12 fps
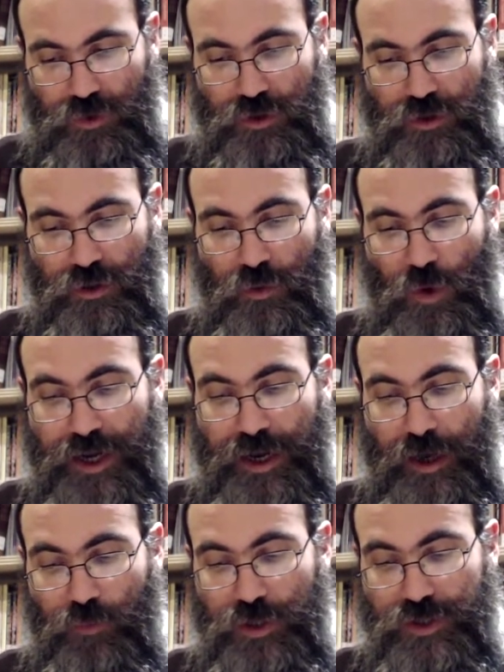so on the one
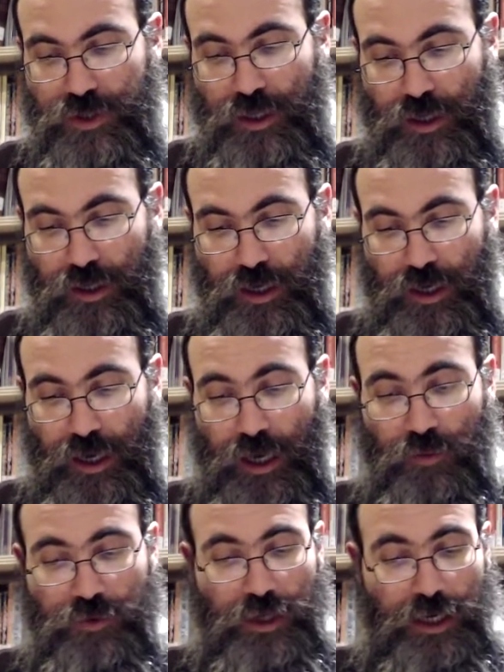hand we say,
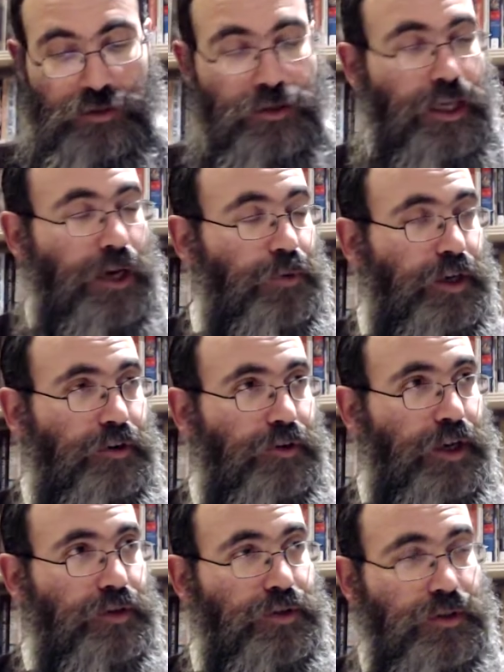how were they
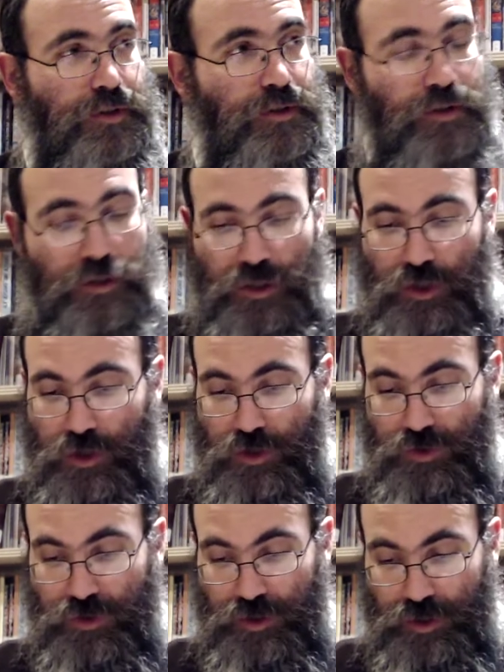created?
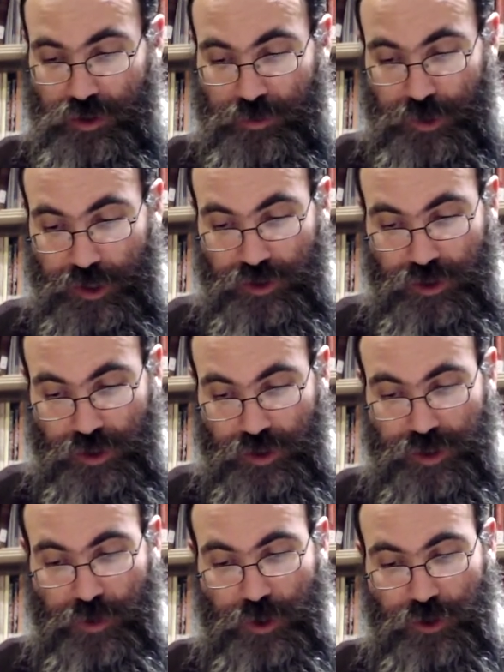So the explanation
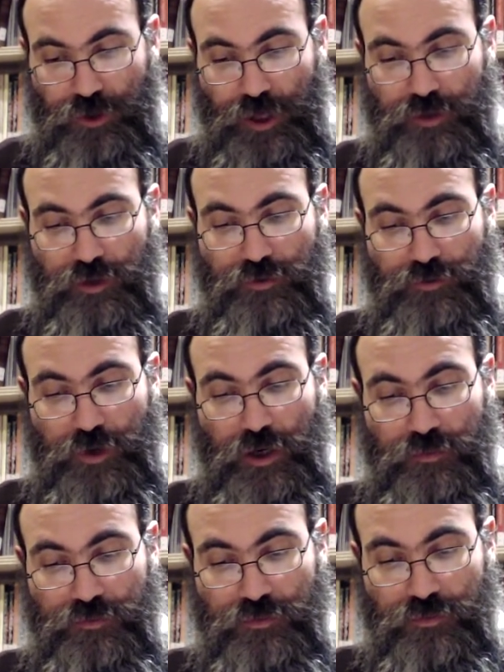is they were created
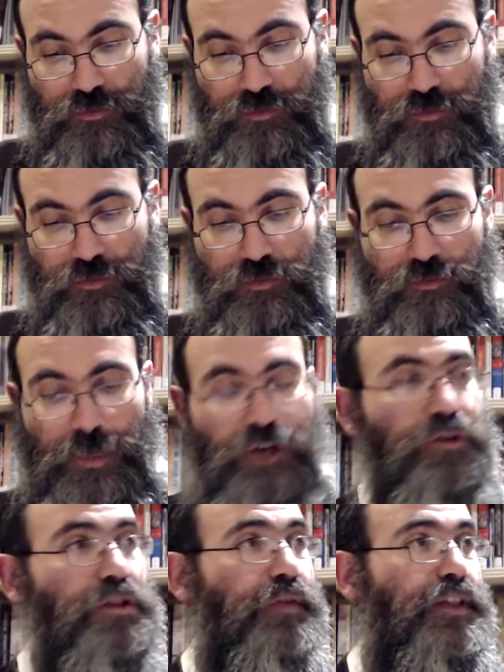from
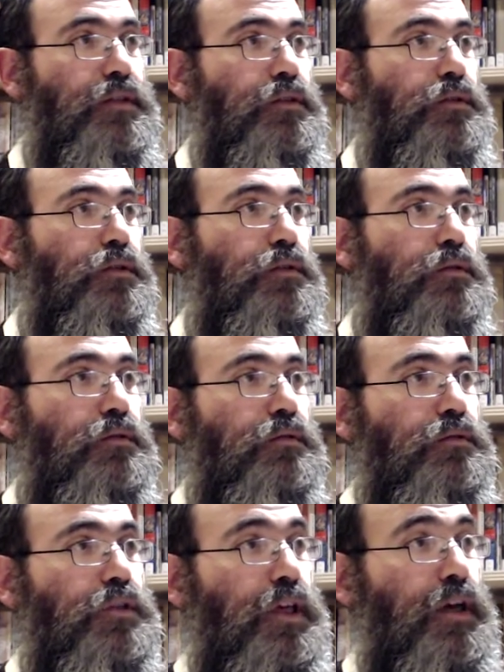malchus of Atzilus,
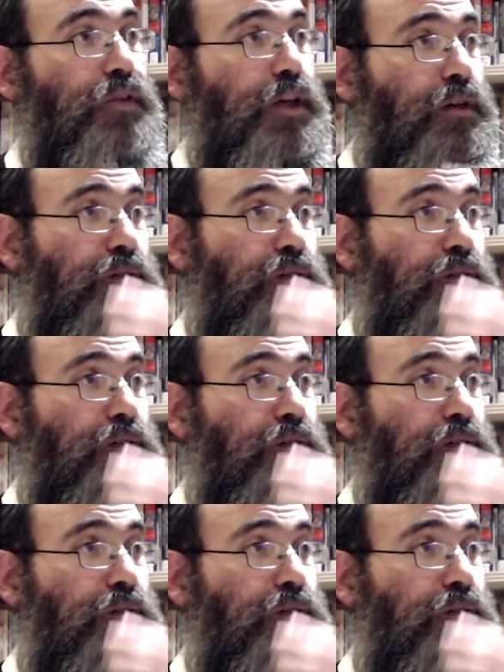just like everything